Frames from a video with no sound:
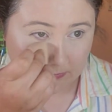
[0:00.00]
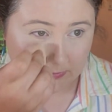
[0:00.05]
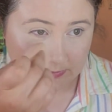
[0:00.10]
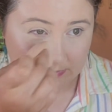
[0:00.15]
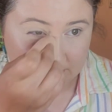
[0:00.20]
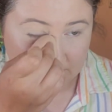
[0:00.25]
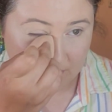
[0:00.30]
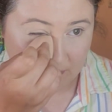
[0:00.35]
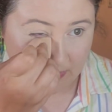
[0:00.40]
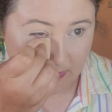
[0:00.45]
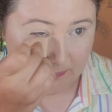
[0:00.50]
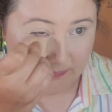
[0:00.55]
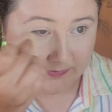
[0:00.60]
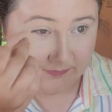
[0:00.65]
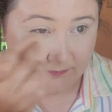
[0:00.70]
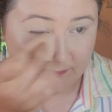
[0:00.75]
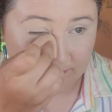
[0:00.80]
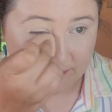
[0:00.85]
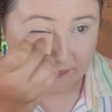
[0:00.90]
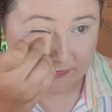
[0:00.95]
So I mean,
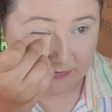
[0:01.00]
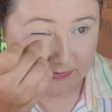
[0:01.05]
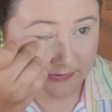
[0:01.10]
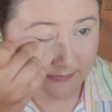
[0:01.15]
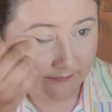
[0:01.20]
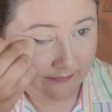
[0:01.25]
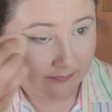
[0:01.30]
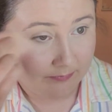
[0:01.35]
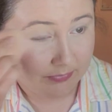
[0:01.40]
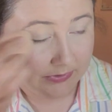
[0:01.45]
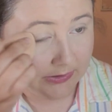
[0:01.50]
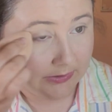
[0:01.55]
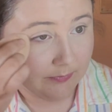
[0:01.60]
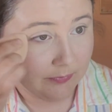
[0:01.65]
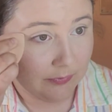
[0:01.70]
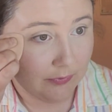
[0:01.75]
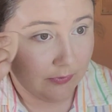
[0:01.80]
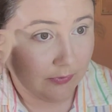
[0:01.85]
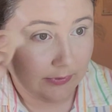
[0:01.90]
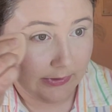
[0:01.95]
for different
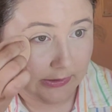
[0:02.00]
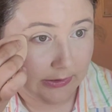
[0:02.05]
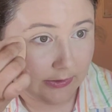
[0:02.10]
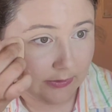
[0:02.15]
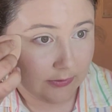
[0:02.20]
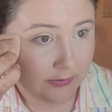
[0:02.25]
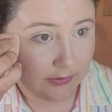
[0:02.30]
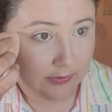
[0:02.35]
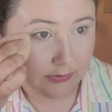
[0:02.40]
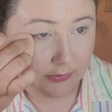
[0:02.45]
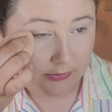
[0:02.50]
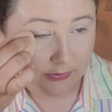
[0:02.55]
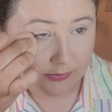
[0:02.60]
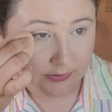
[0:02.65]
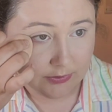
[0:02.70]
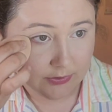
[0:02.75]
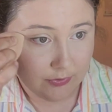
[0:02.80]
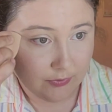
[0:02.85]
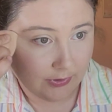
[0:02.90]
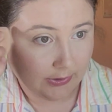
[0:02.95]
people it
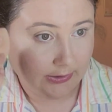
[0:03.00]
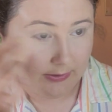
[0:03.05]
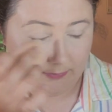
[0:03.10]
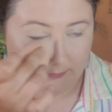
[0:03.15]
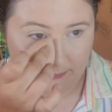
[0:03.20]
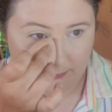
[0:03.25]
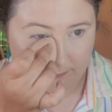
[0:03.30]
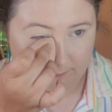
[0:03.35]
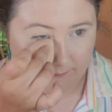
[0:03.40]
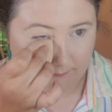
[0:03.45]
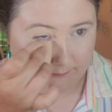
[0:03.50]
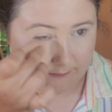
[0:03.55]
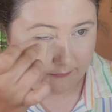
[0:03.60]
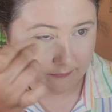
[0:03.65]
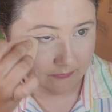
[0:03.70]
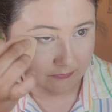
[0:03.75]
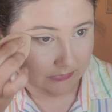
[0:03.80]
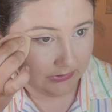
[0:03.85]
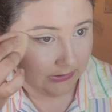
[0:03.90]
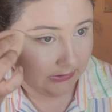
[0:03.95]
looks great, and then for
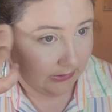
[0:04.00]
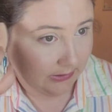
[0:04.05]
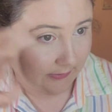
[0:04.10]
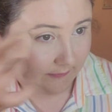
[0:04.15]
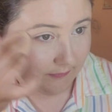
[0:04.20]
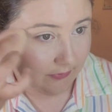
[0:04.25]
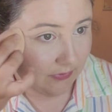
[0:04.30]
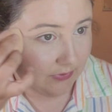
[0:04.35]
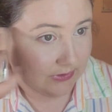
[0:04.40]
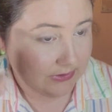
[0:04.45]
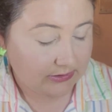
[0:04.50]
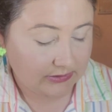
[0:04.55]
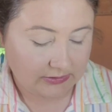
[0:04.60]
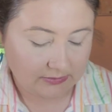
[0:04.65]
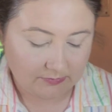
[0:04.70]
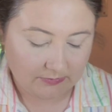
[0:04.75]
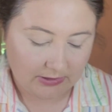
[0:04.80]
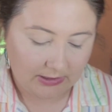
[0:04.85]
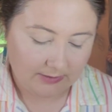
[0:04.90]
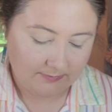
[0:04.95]
me, I've noticed
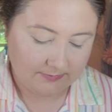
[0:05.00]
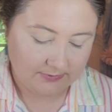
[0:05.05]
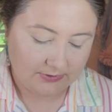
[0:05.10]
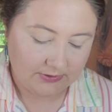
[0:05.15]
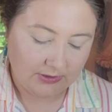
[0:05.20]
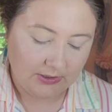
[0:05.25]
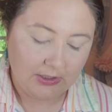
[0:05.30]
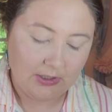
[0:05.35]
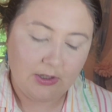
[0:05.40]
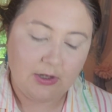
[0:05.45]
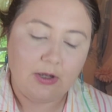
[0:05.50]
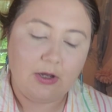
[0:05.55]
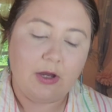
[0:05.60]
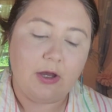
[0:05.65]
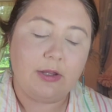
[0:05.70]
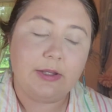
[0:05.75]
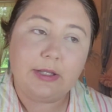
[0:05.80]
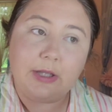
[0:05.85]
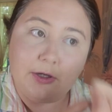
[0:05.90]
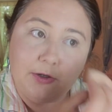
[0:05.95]
sometimes
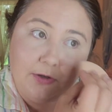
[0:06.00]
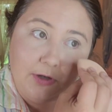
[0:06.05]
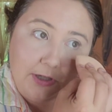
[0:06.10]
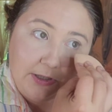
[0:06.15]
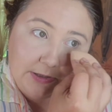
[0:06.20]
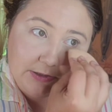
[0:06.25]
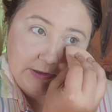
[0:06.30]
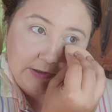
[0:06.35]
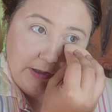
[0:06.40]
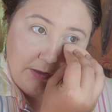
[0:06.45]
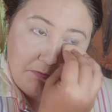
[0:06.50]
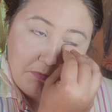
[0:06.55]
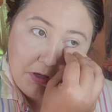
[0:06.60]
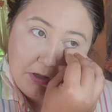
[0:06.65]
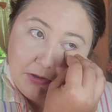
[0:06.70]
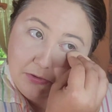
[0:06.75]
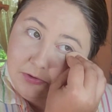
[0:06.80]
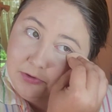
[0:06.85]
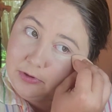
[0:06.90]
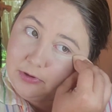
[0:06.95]
on the under eyes it can make
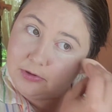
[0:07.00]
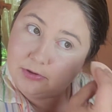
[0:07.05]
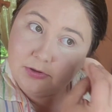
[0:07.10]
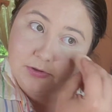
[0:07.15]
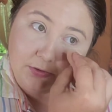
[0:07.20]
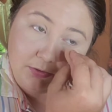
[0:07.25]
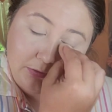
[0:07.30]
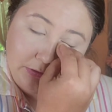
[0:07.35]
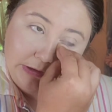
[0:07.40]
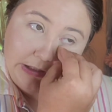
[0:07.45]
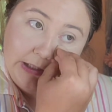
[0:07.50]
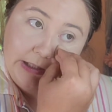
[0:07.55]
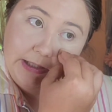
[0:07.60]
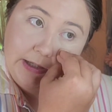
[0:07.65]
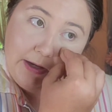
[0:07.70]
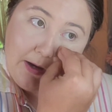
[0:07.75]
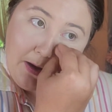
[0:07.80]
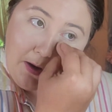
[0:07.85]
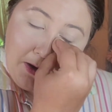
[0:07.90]
it look a little like,